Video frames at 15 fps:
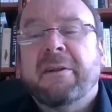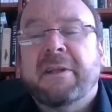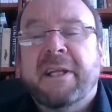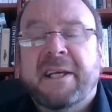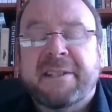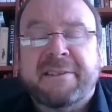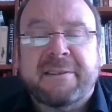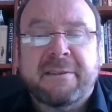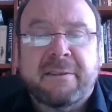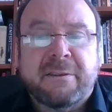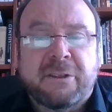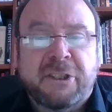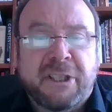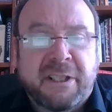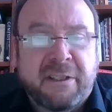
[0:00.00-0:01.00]
less
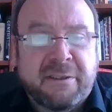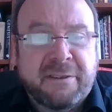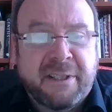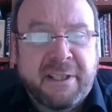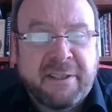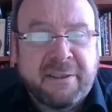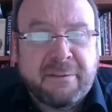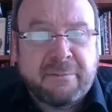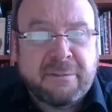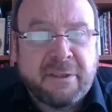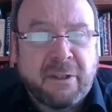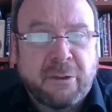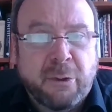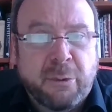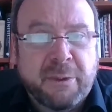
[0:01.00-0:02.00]
the
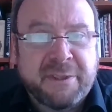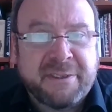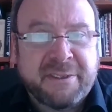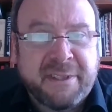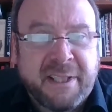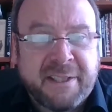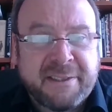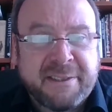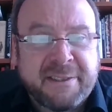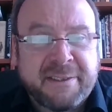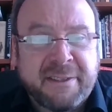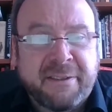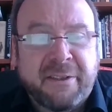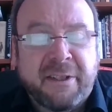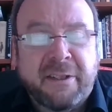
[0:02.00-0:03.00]
lowest taxes
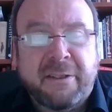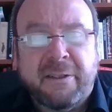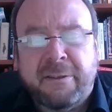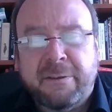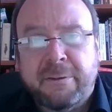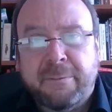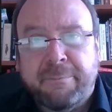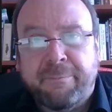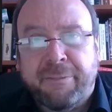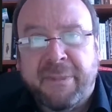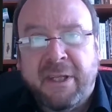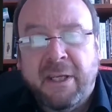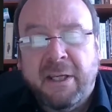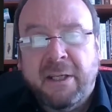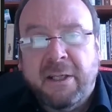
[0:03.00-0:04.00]
in the inland.
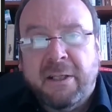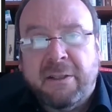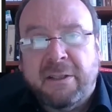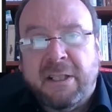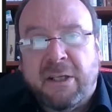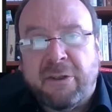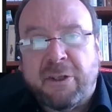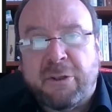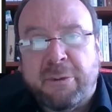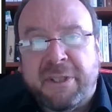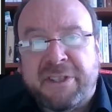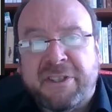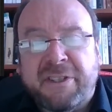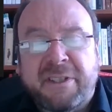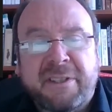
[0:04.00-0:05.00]
Now the
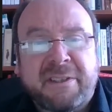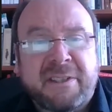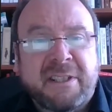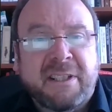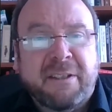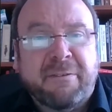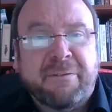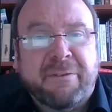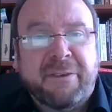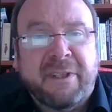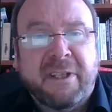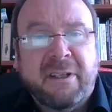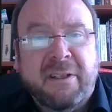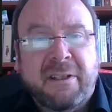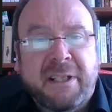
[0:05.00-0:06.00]
question is if
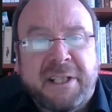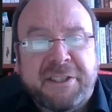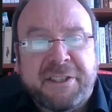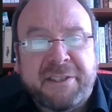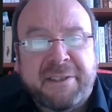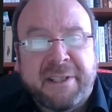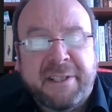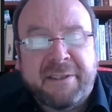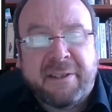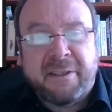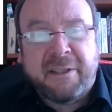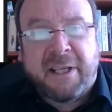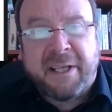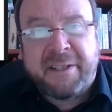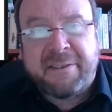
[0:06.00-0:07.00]
the legislator
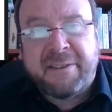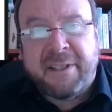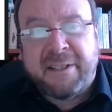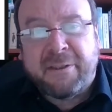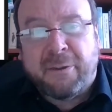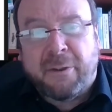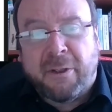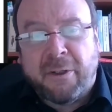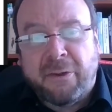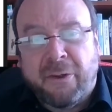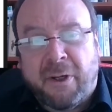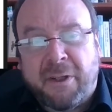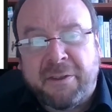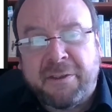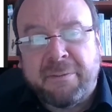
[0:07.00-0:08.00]
likes that or
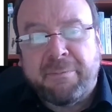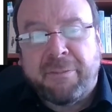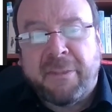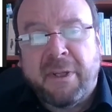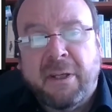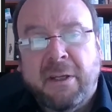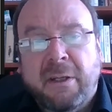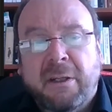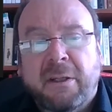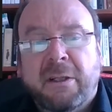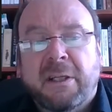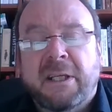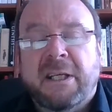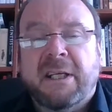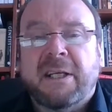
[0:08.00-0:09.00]
not,
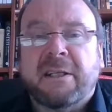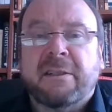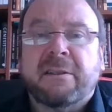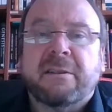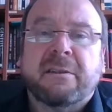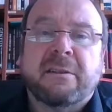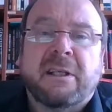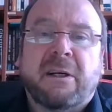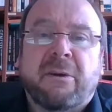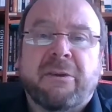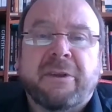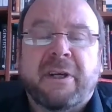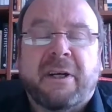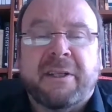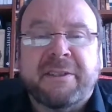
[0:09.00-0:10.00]
and now
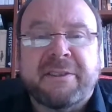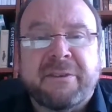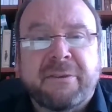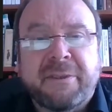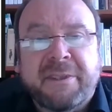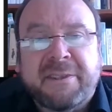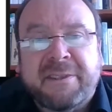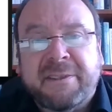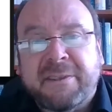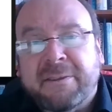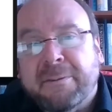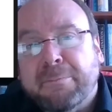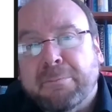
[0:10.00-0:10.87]
the answer is